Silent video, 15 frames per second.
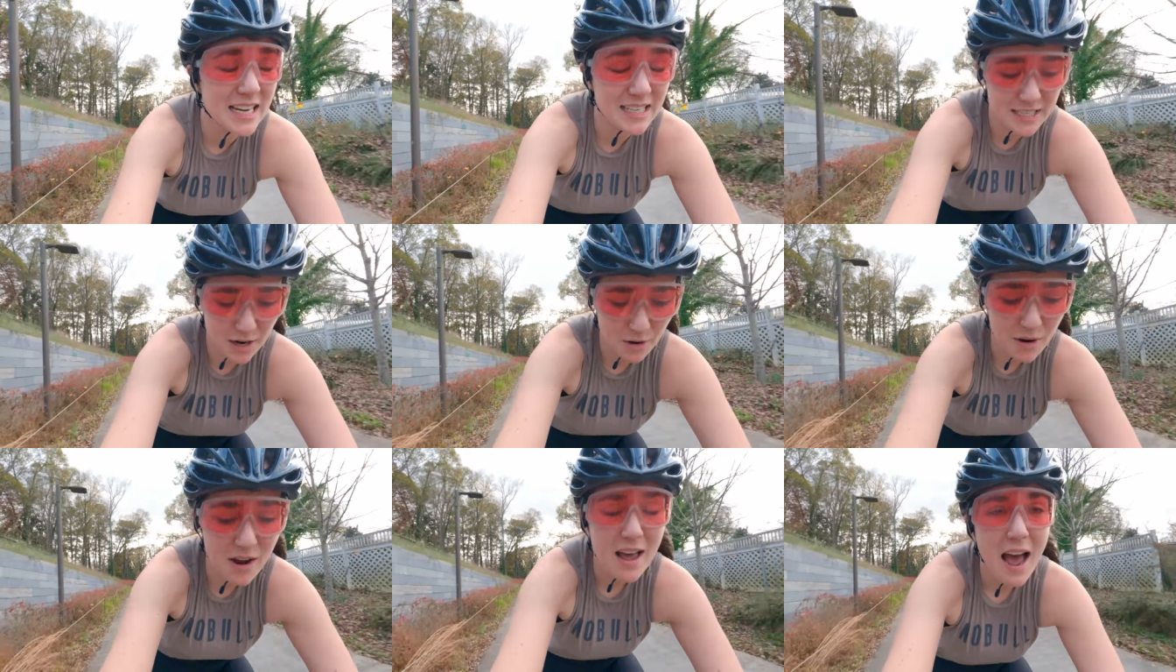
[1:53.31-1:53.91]

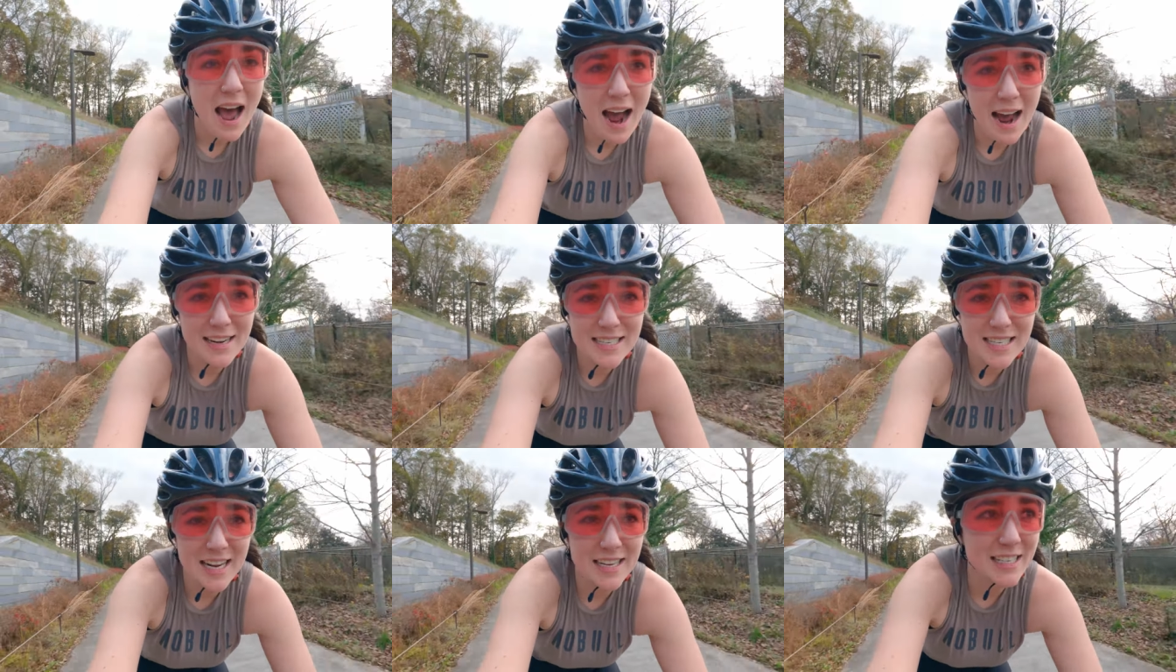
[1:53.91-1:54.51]
So I
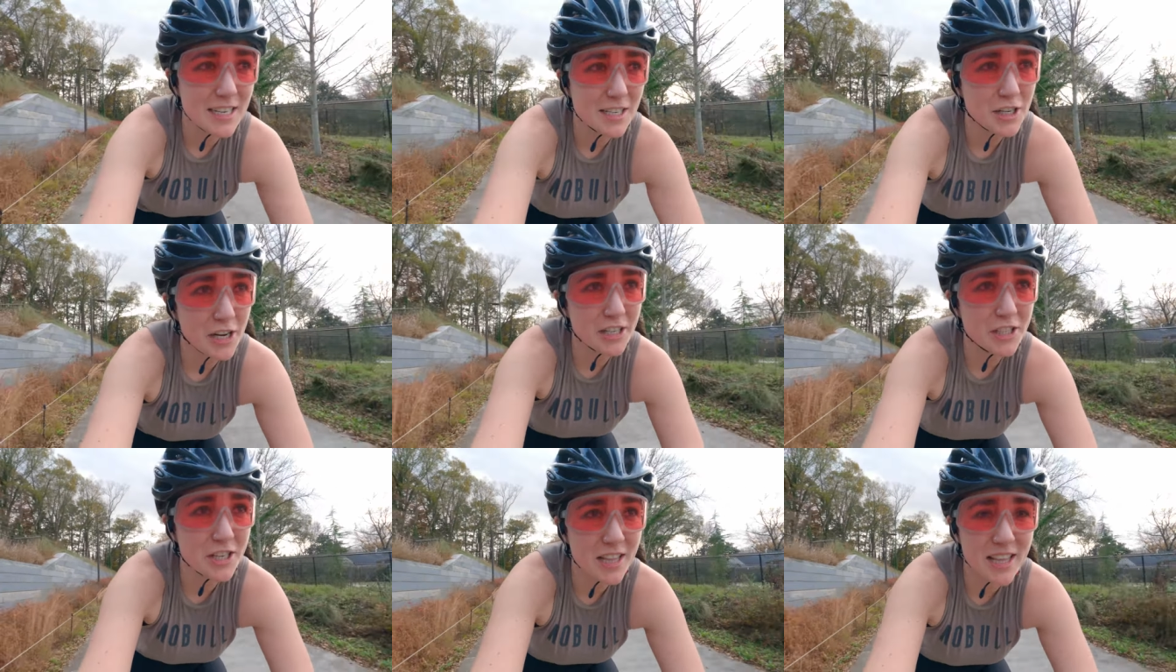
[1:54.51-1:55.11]
decided to
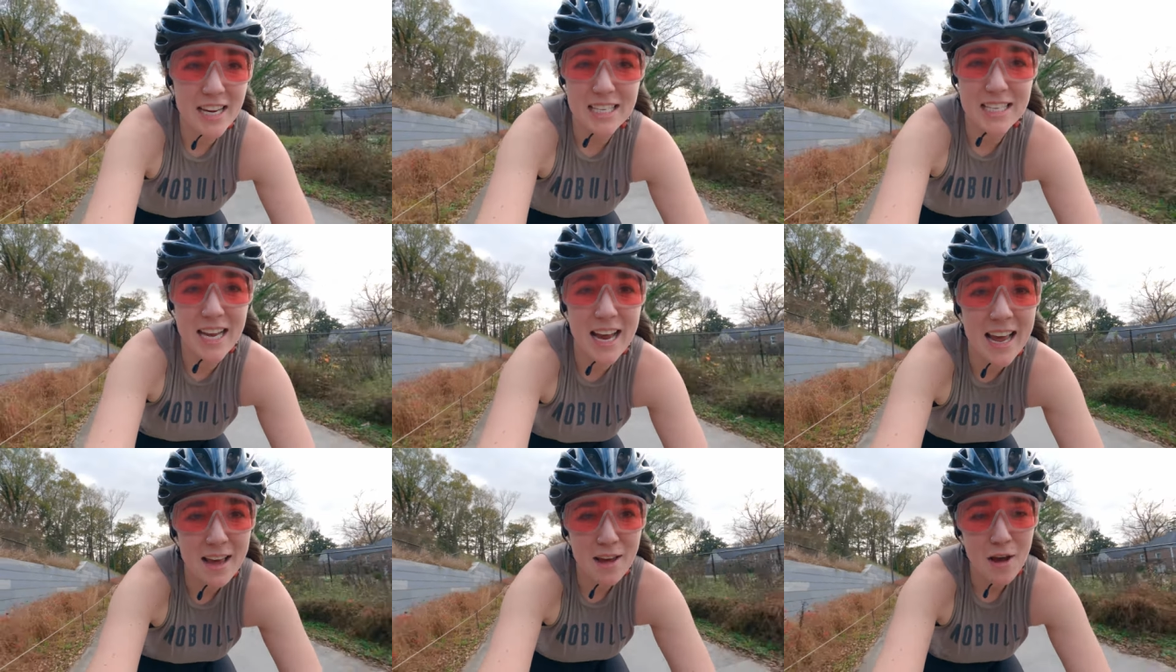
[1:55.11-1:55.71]
change to these
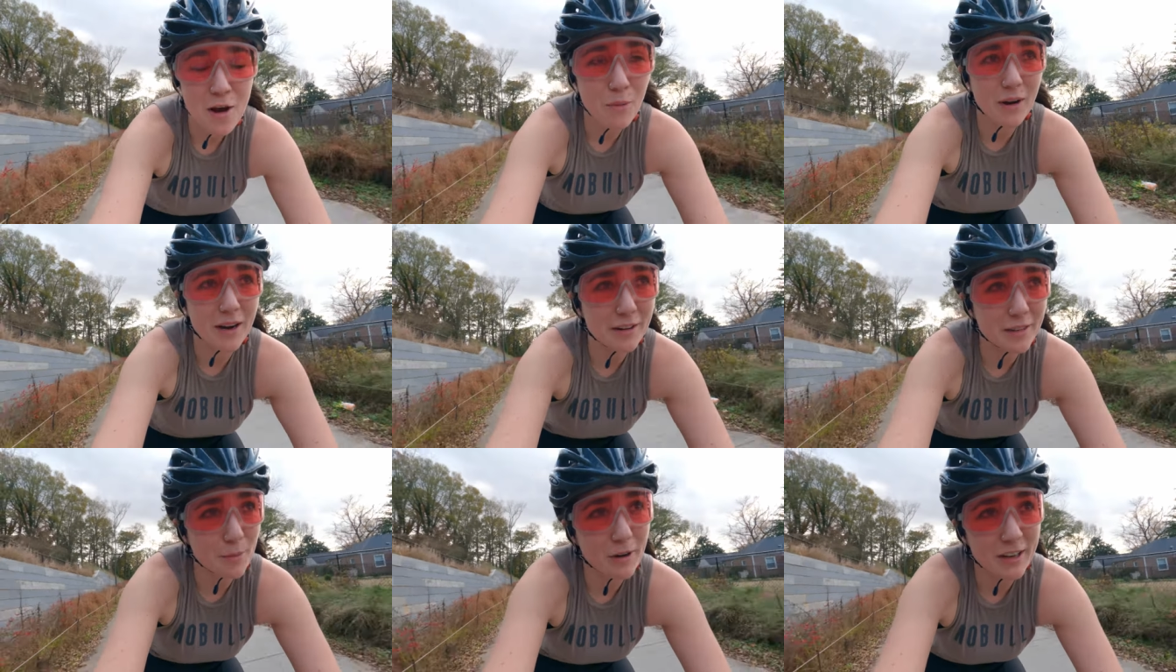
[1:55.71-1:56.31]

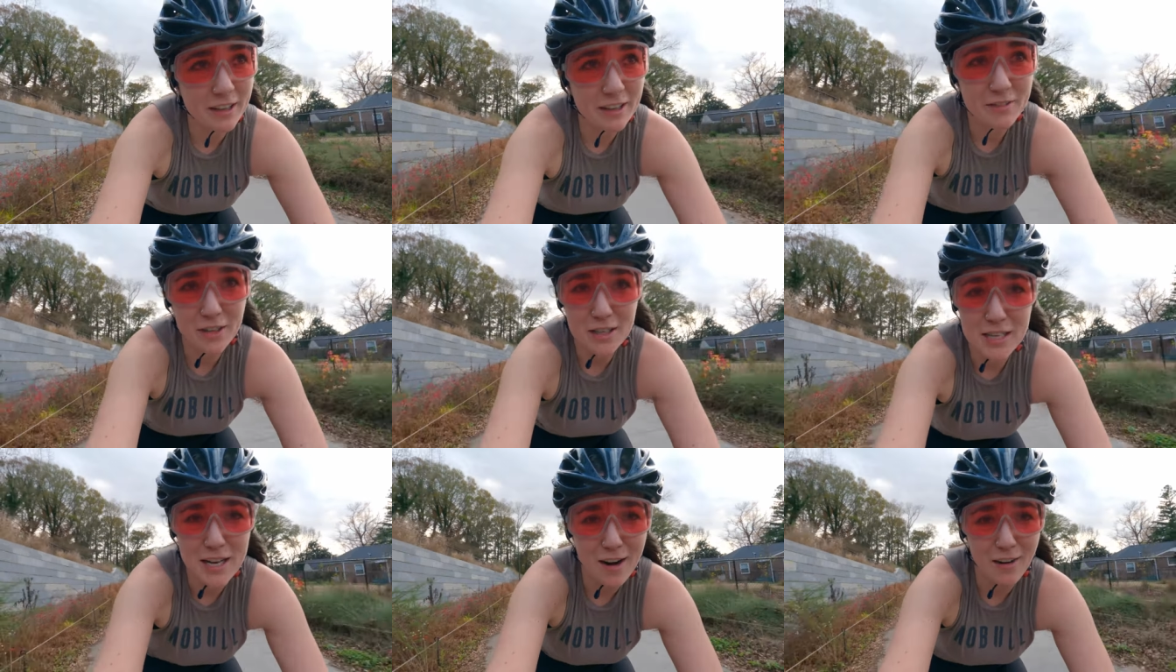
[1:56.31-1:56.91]
where the brake
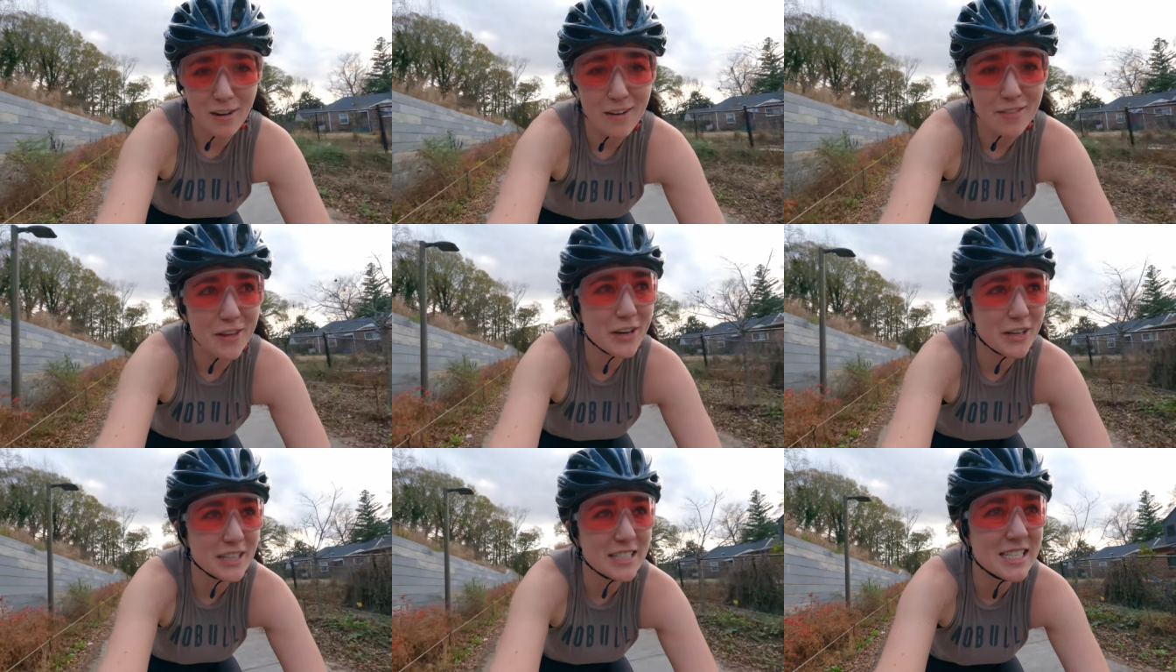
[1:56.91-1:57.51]
levers are on
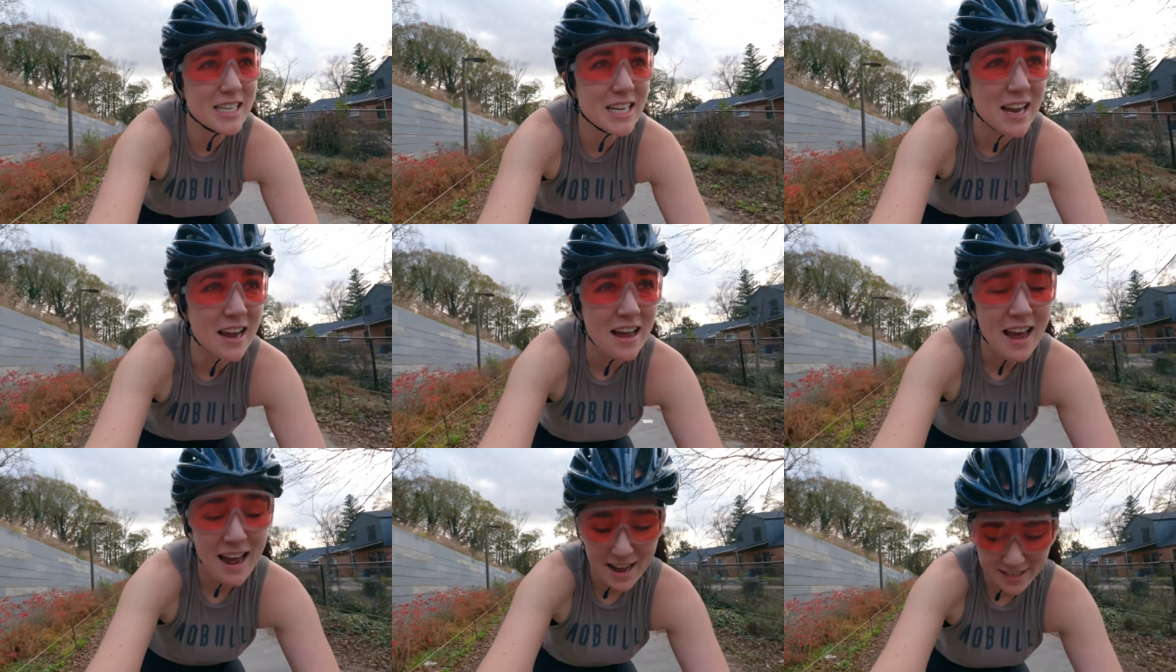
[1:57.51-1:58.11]
the hoods
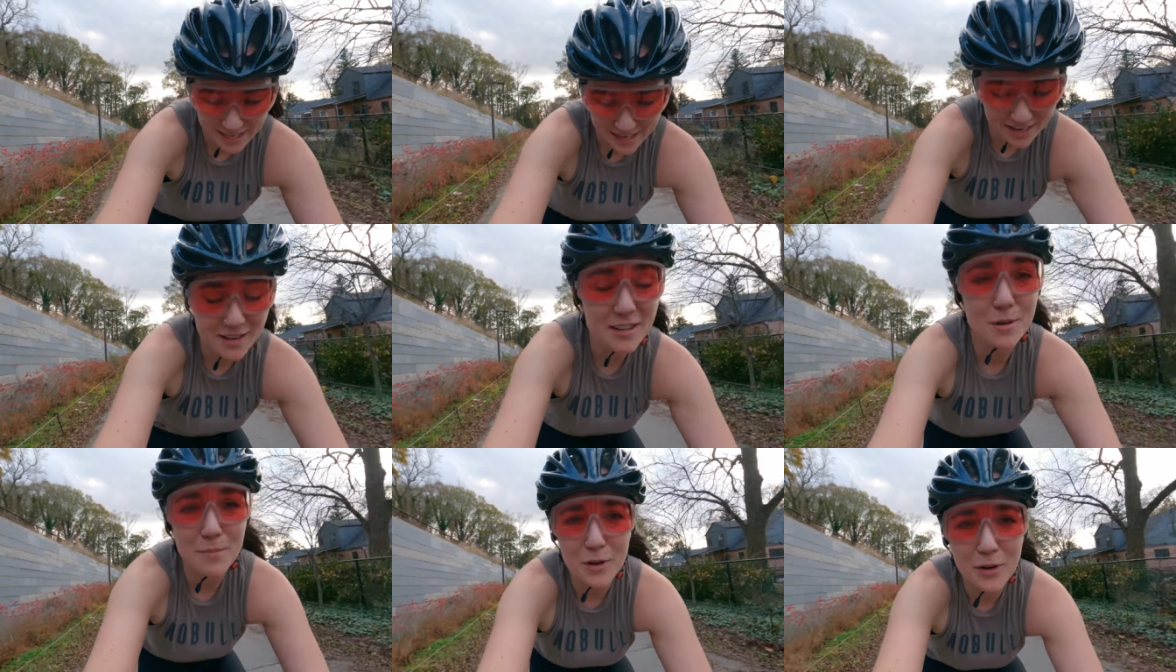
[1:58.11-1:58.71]
at the
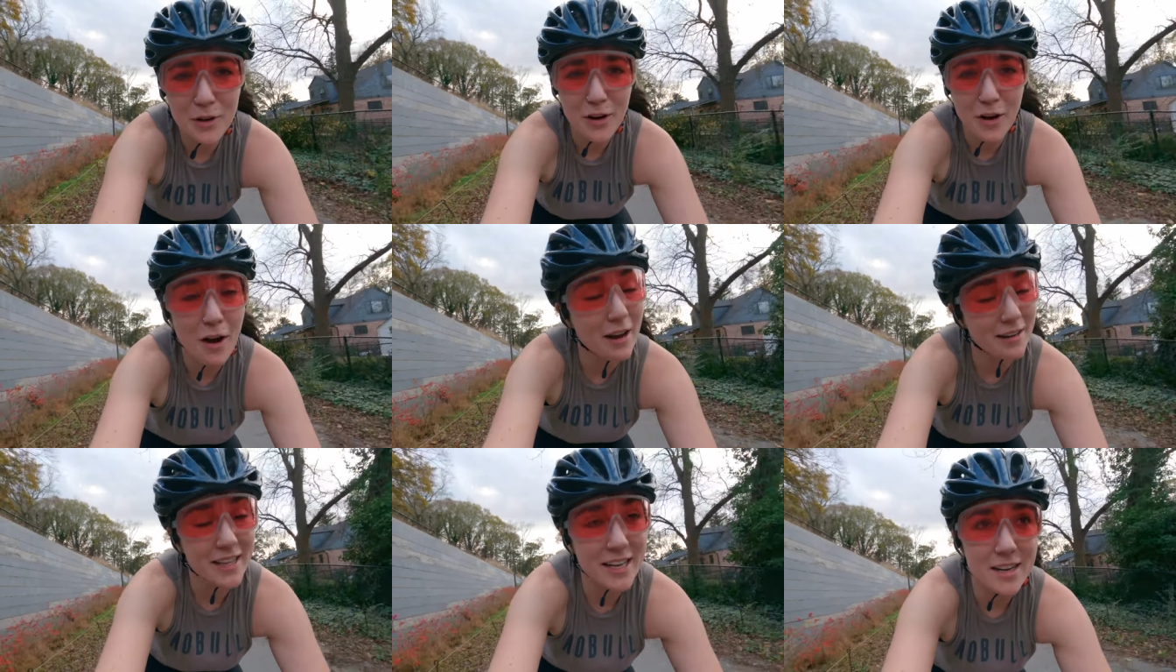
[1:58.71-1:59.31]
end of the,
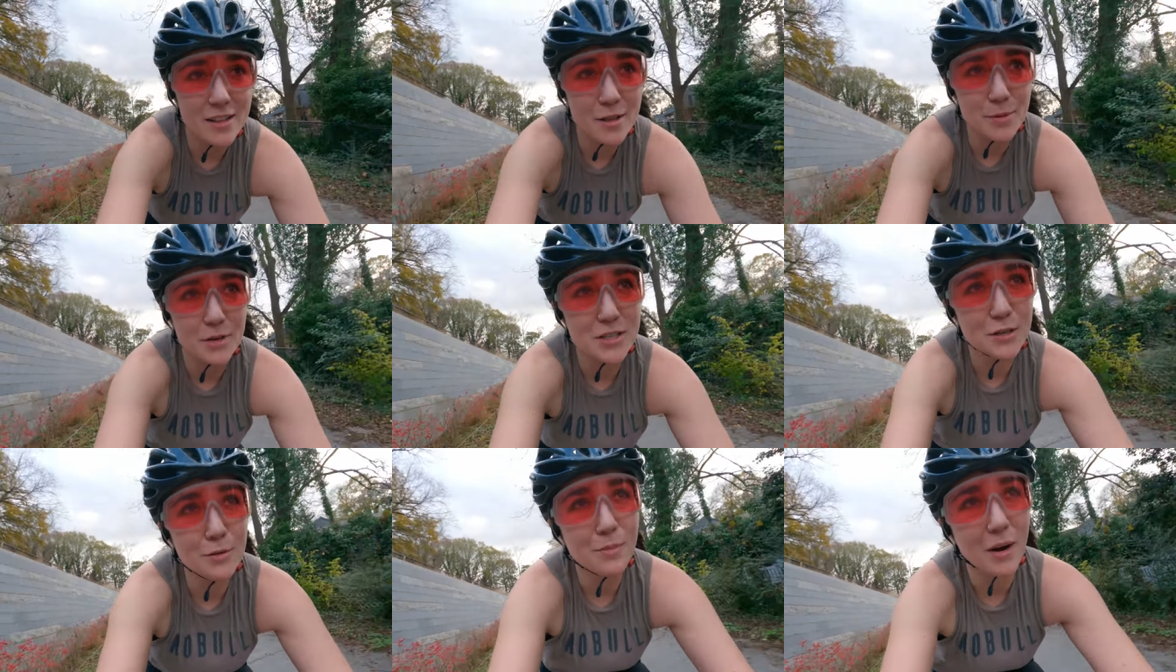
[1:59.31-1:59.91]
at the, end of the
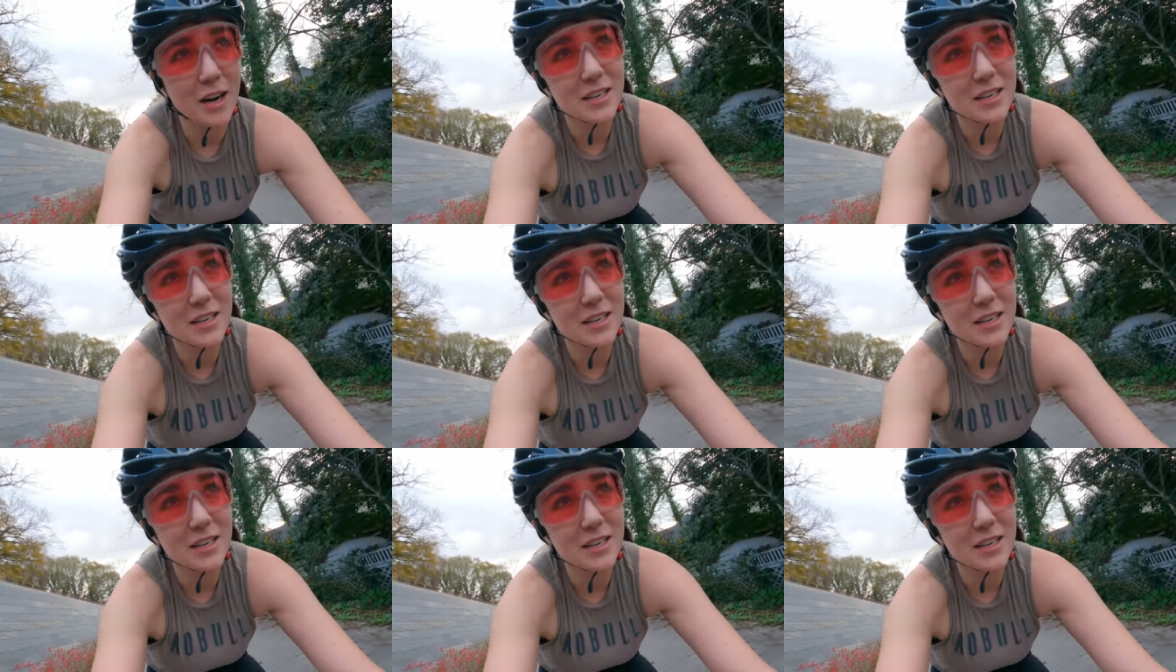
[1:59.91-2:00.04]
pursuit